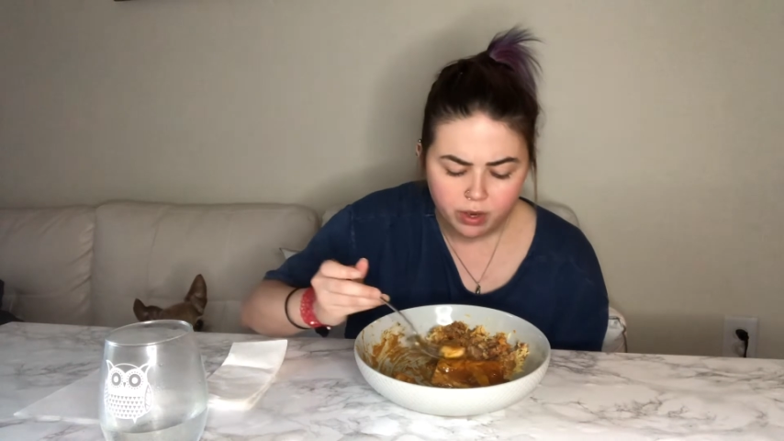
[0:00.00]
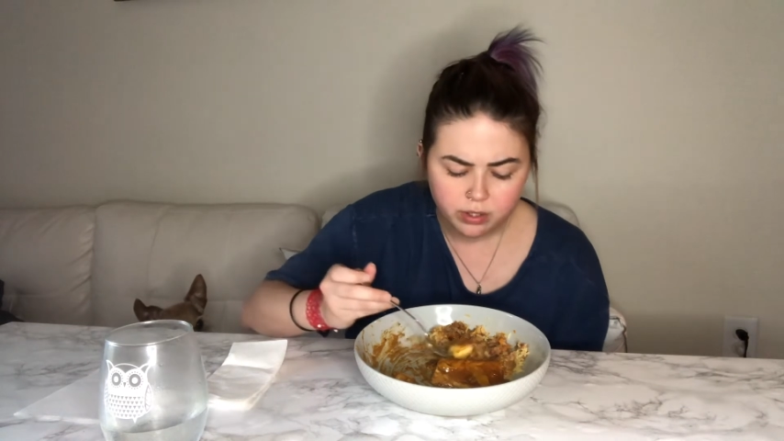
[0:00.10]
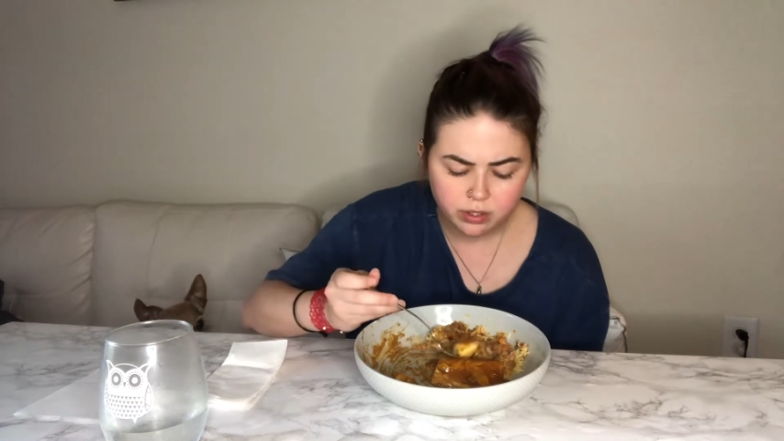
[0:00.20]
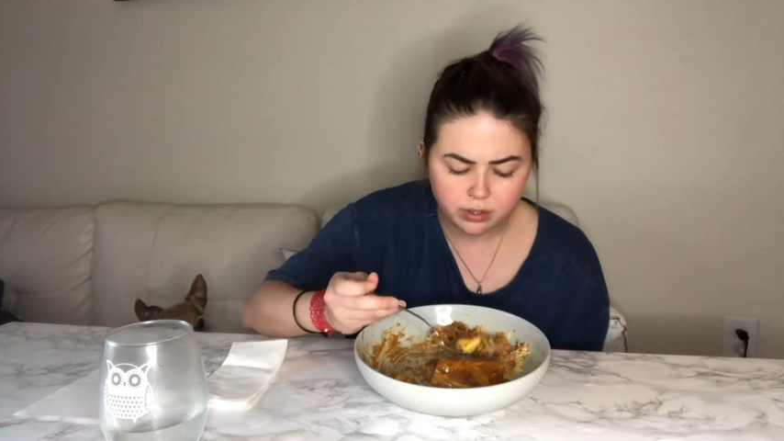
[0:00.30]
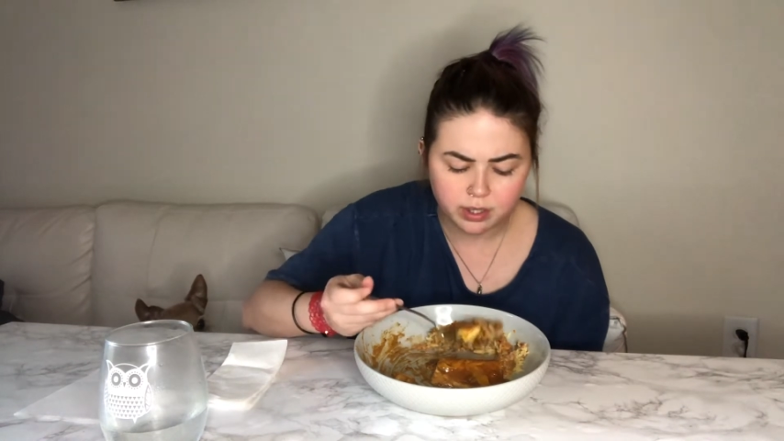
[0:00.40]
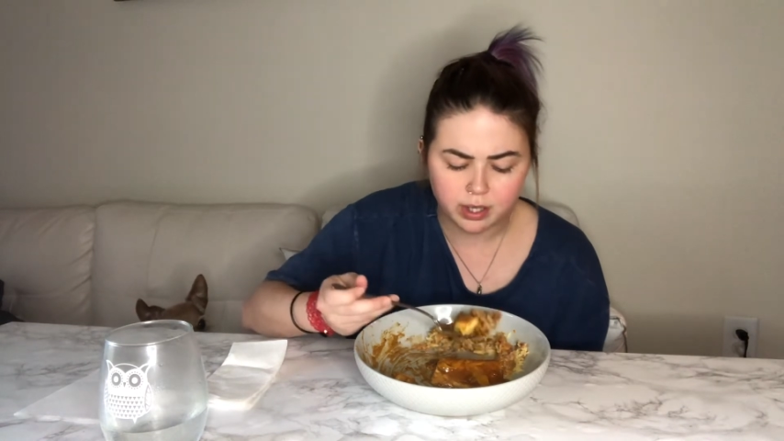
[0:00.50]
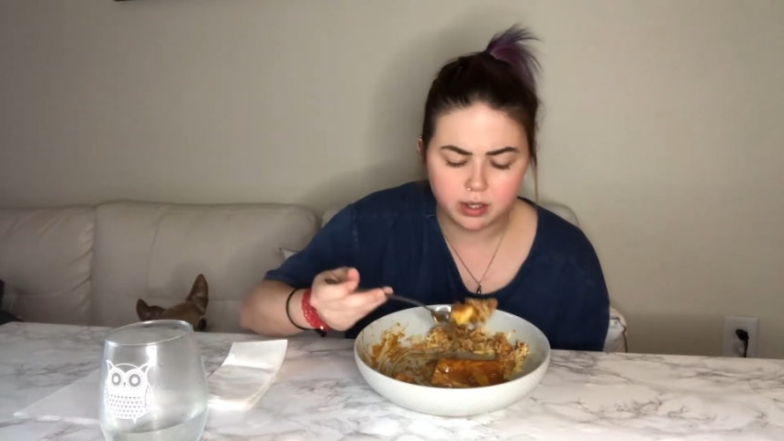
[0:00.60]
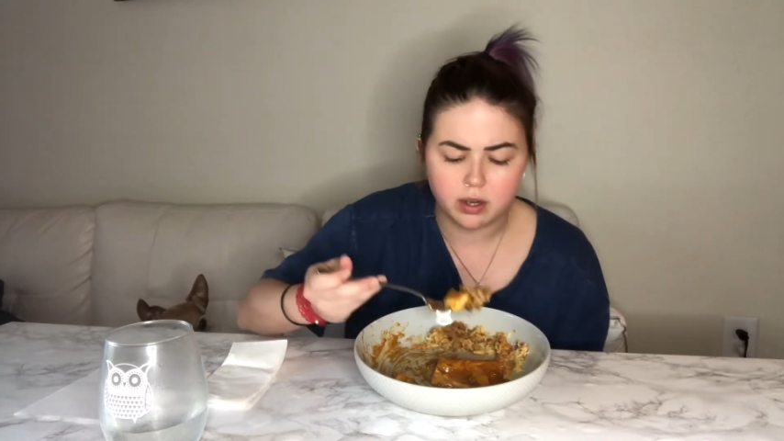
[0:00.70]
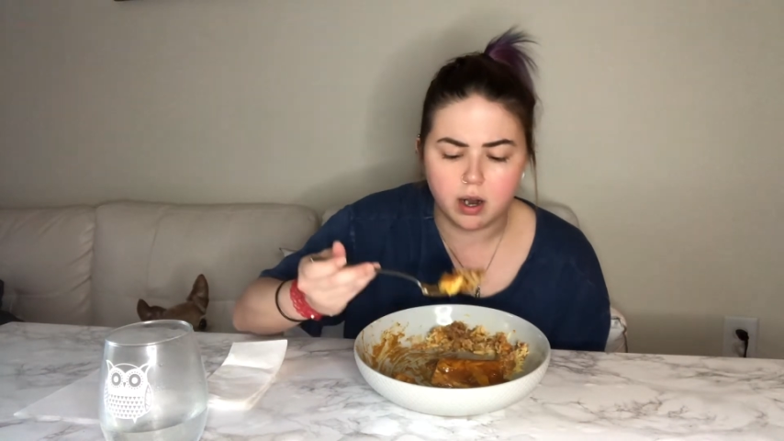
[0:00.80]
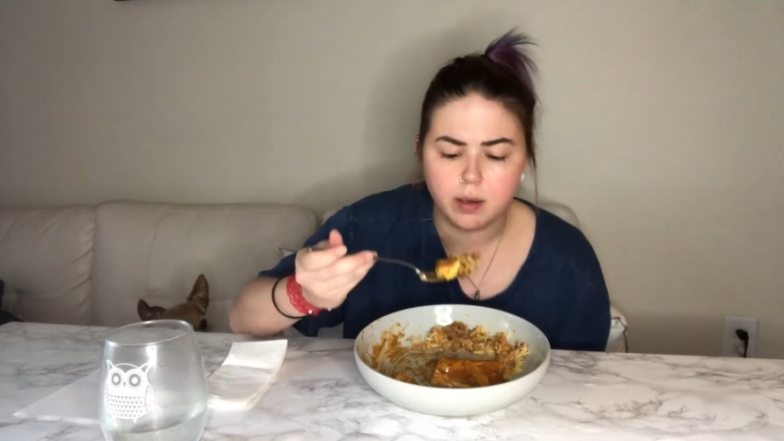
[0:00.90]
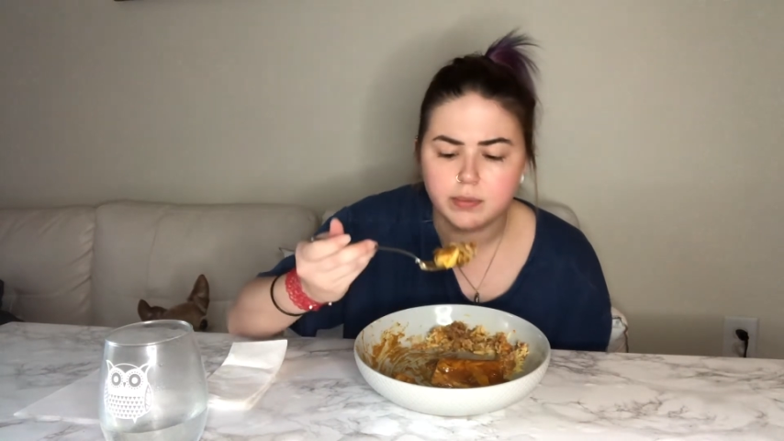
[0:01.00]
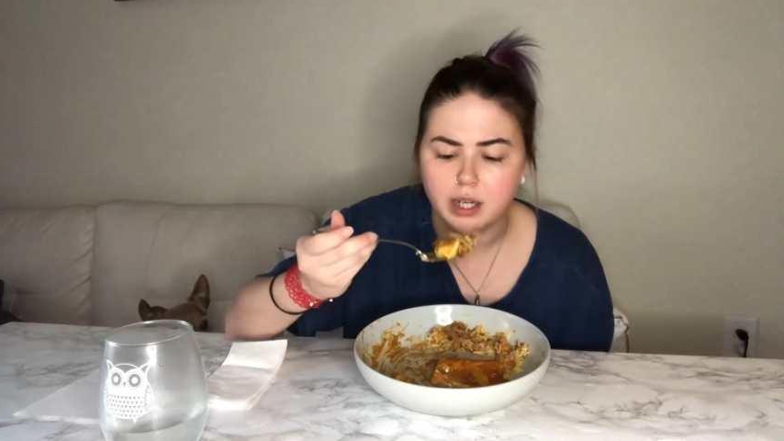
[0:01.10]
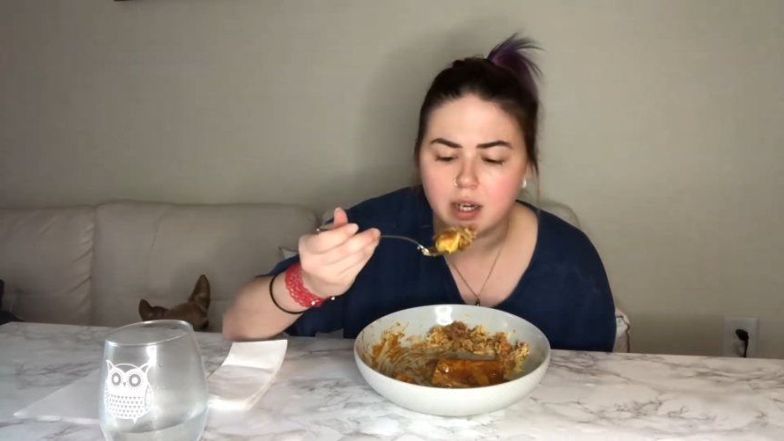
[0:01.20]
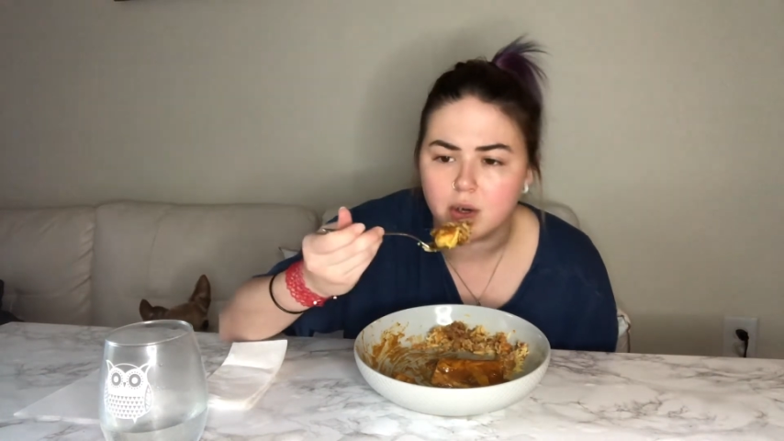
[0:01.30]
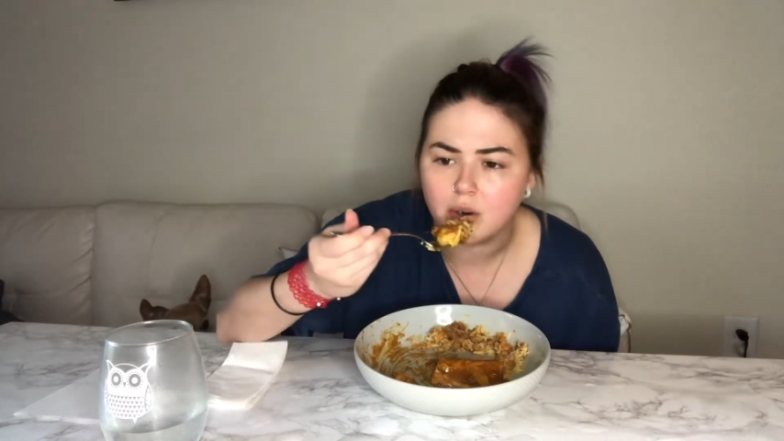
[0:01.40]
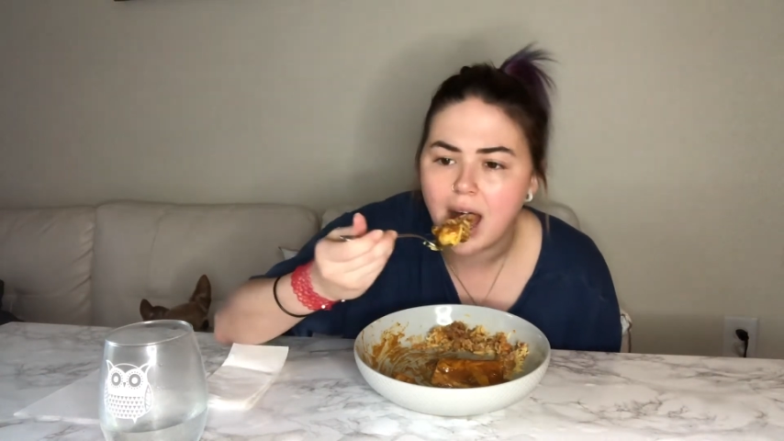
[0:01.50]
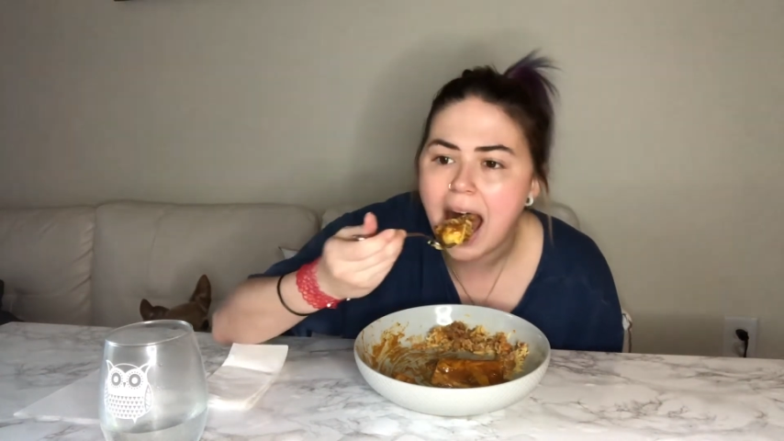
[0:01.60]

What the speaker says: So it's like, calm down.